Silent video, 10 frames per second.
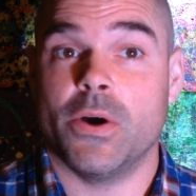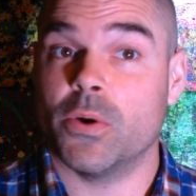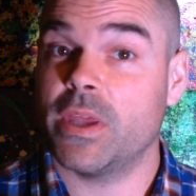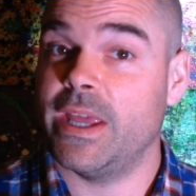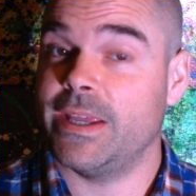
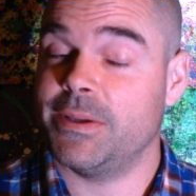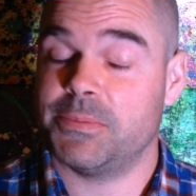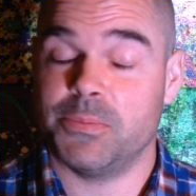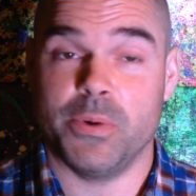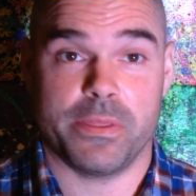Okay,
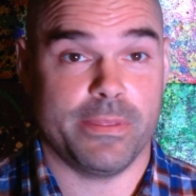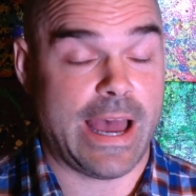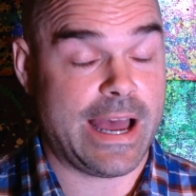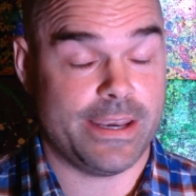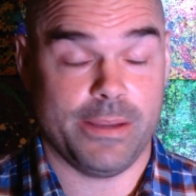with
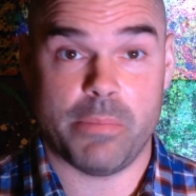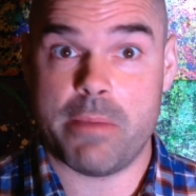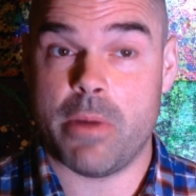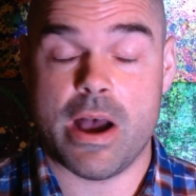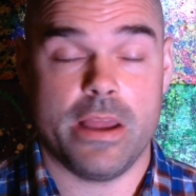that in my
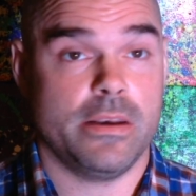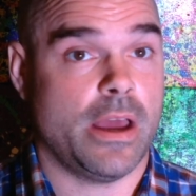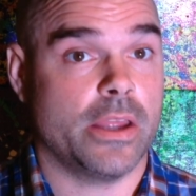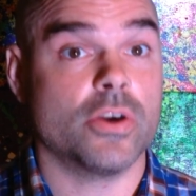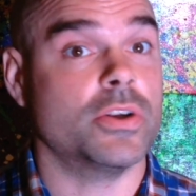mind,
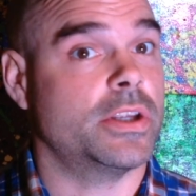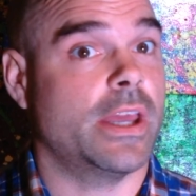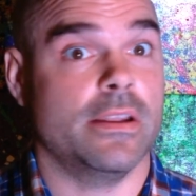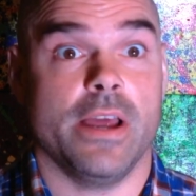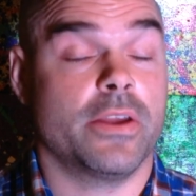I
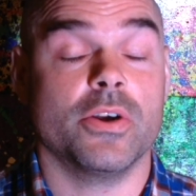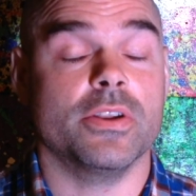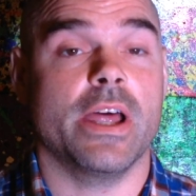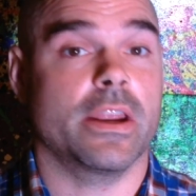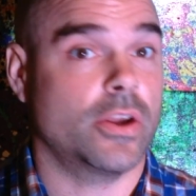
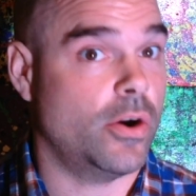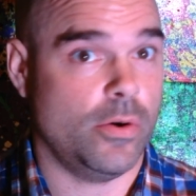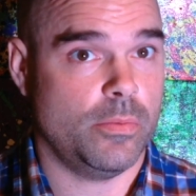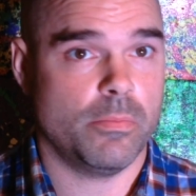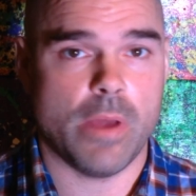couldn't let it go.
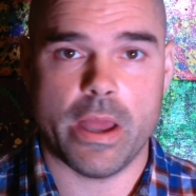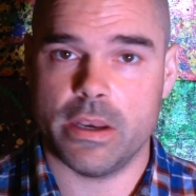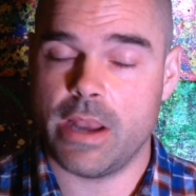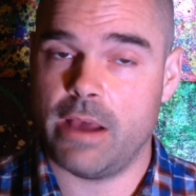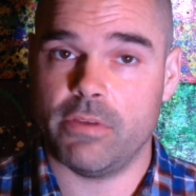I
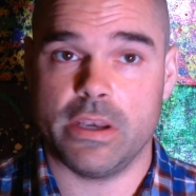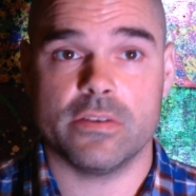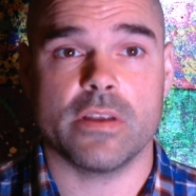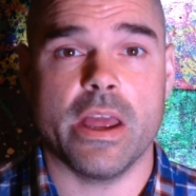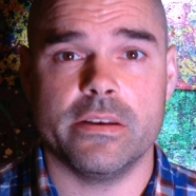didn't have any
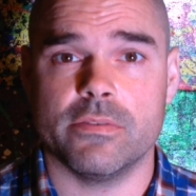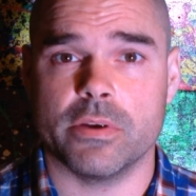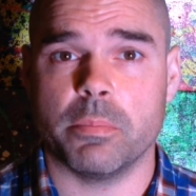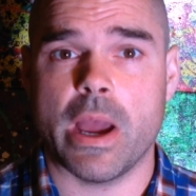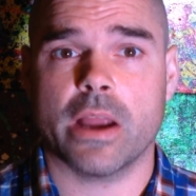
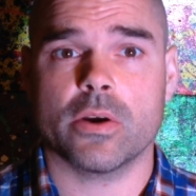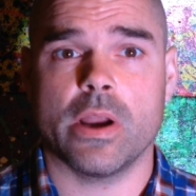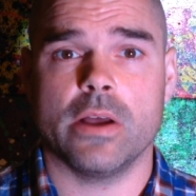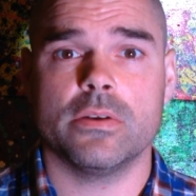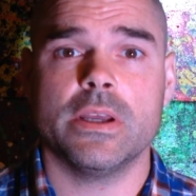scientific
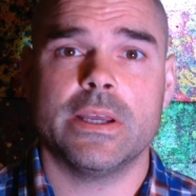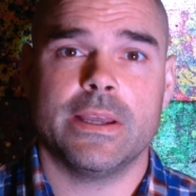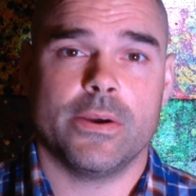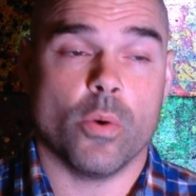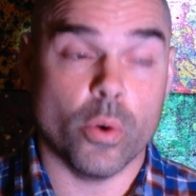background
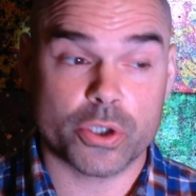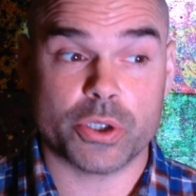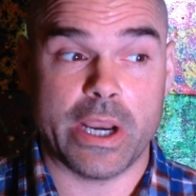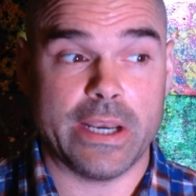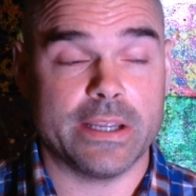or
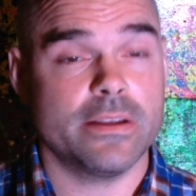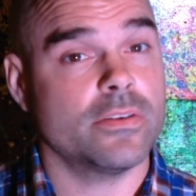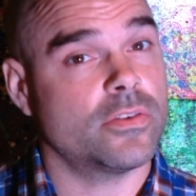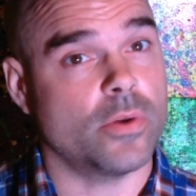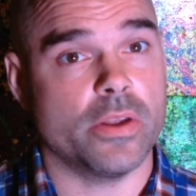training,
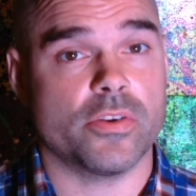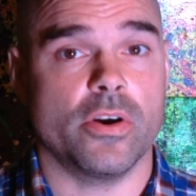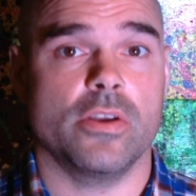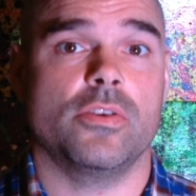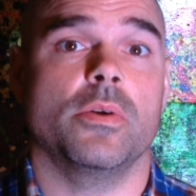so I
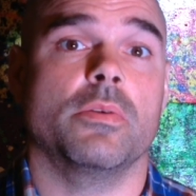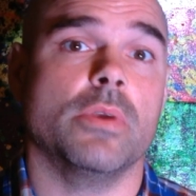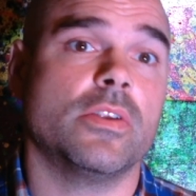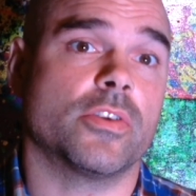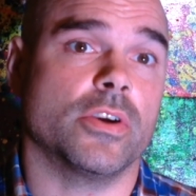started doing
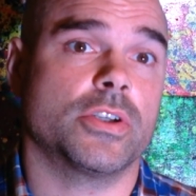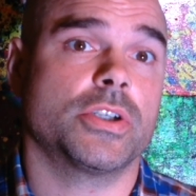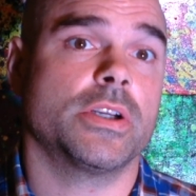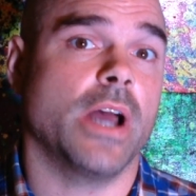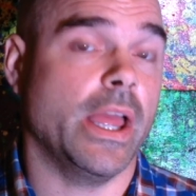
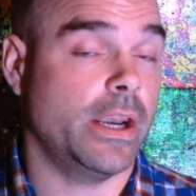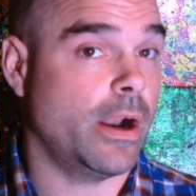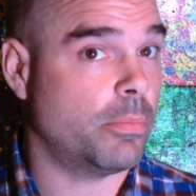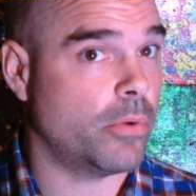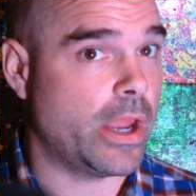research. I
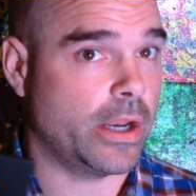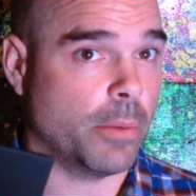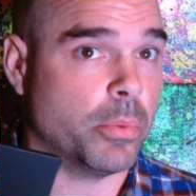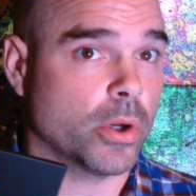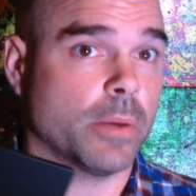ended up writing
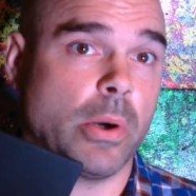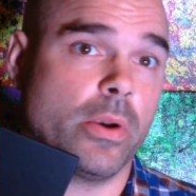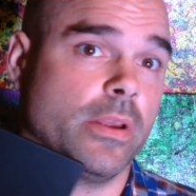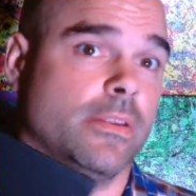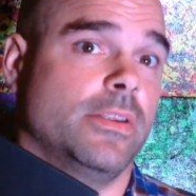a book about it,